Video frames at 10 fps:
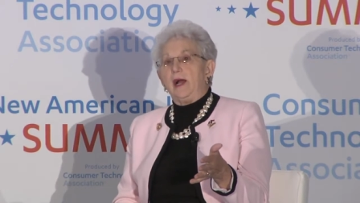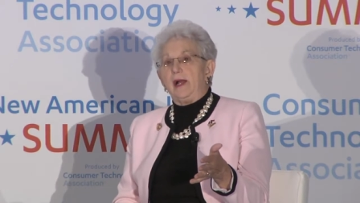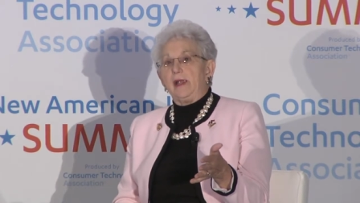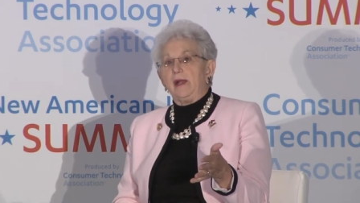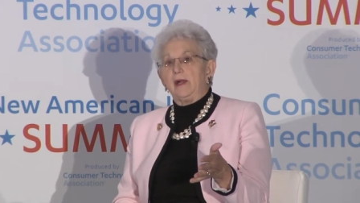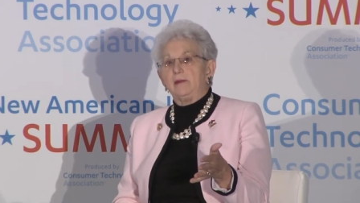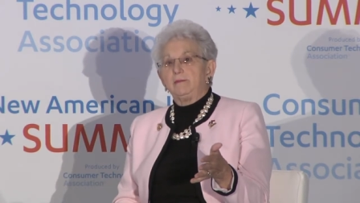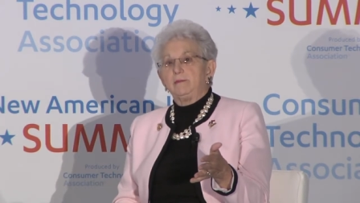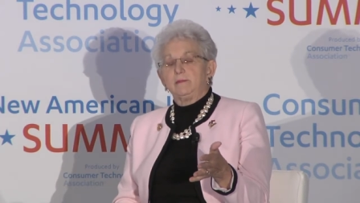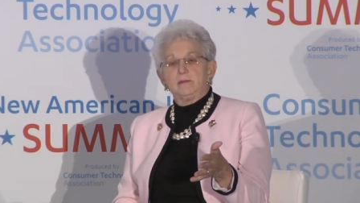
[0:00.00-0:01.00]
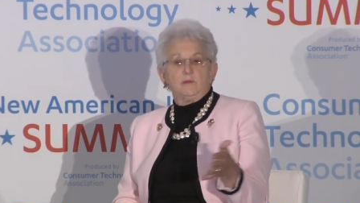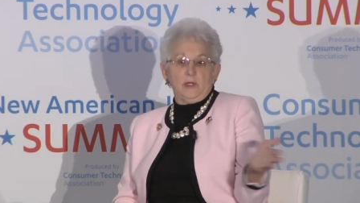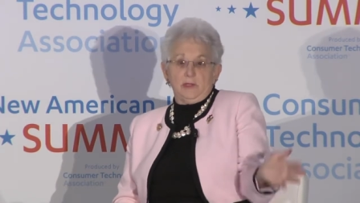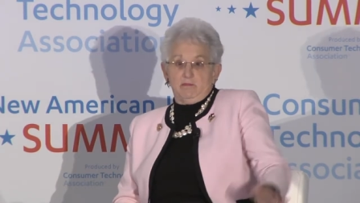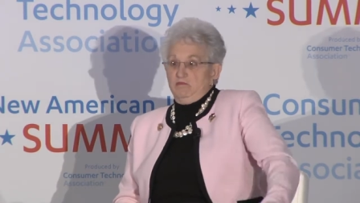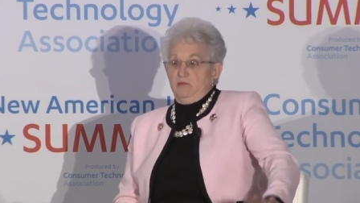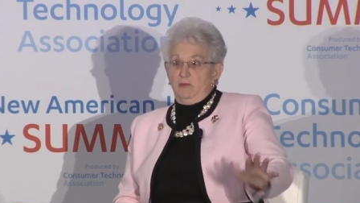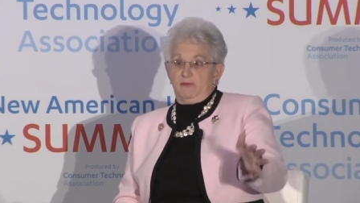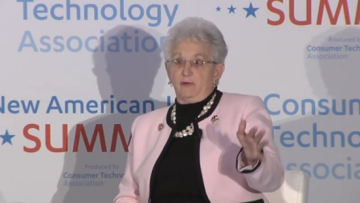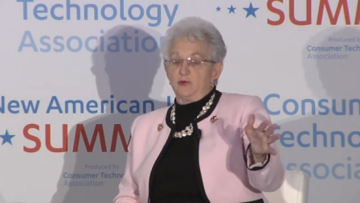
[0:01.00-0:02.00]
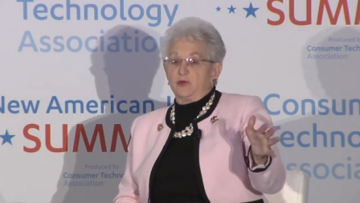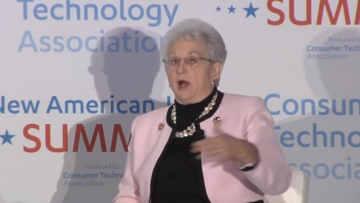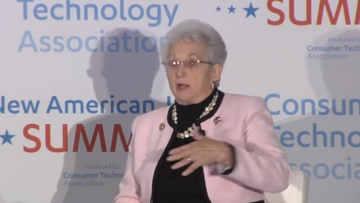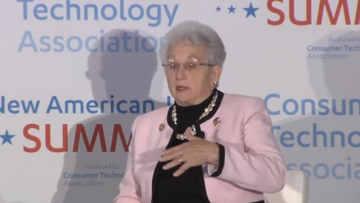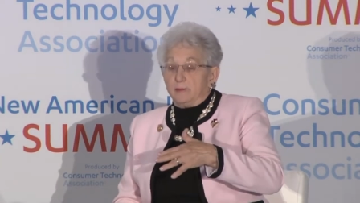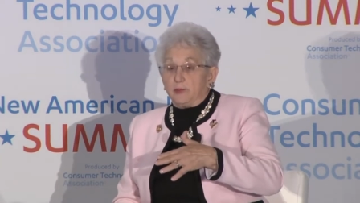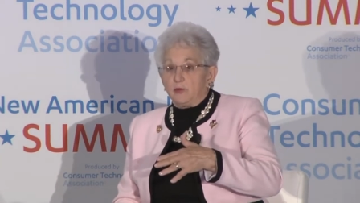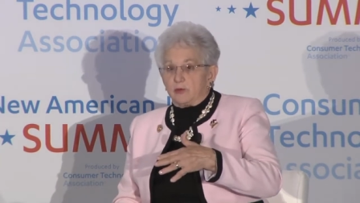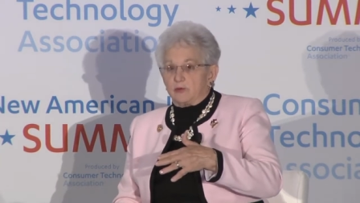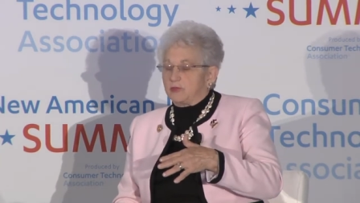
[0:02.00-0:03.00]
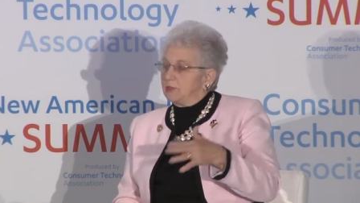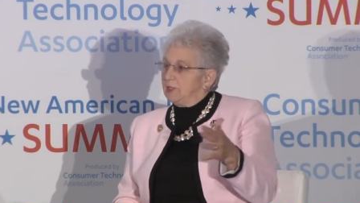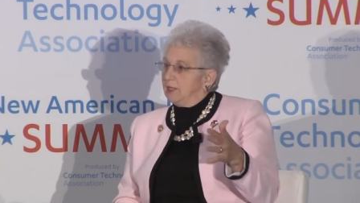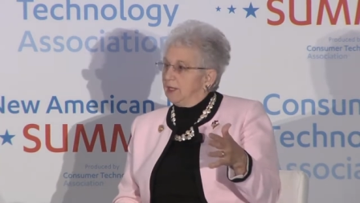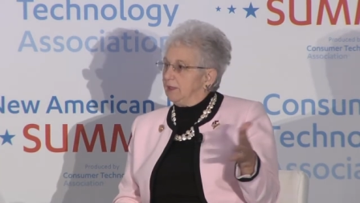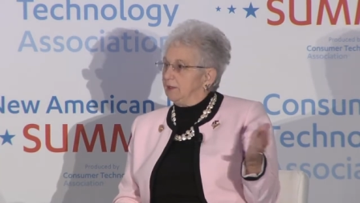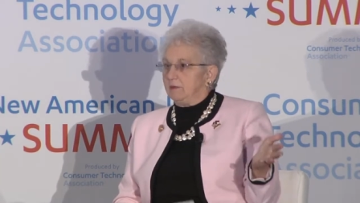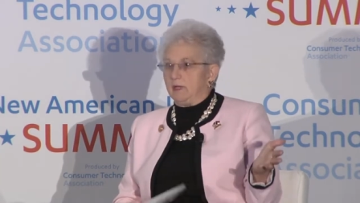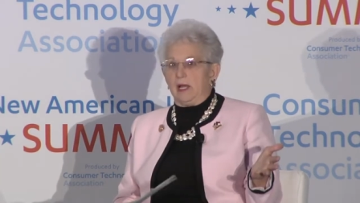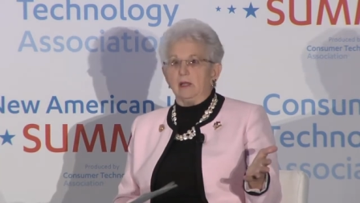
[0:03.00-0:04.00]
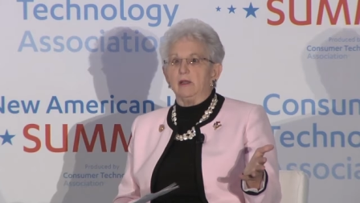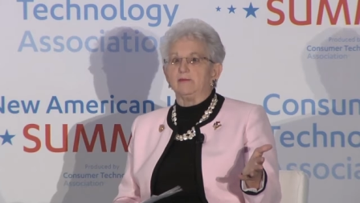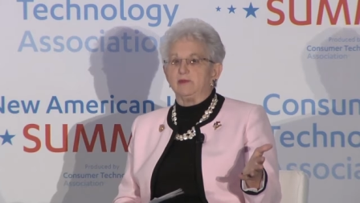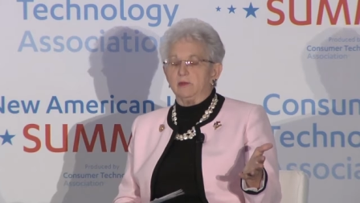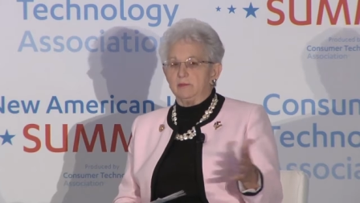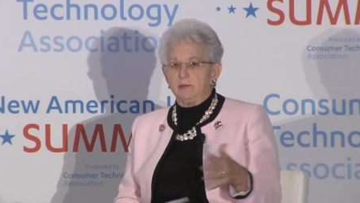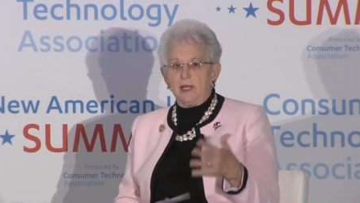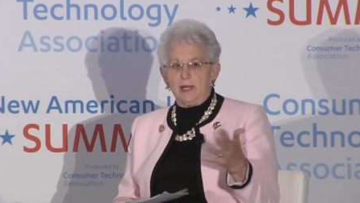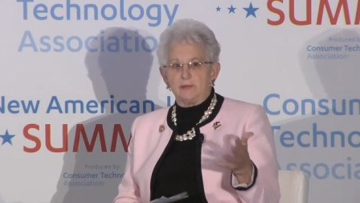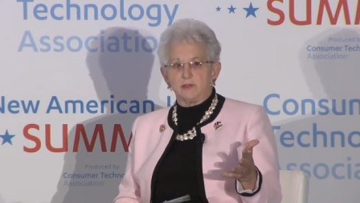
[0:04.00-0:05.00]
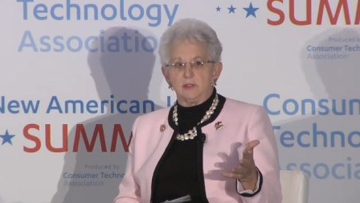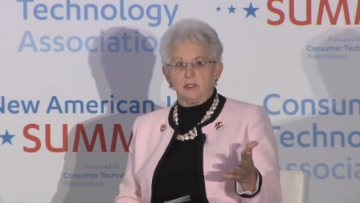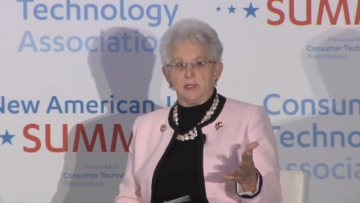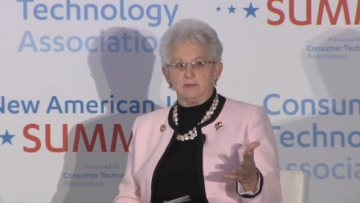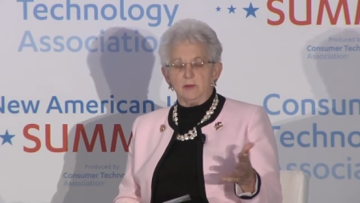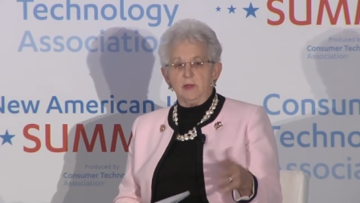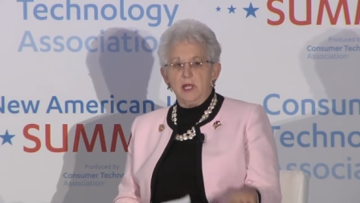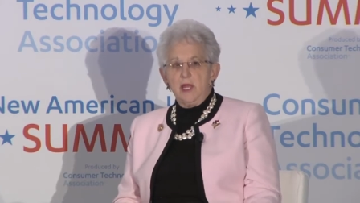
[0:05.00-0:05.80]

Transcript: I uh, we first got computers, and I loved them, absolutely loved them.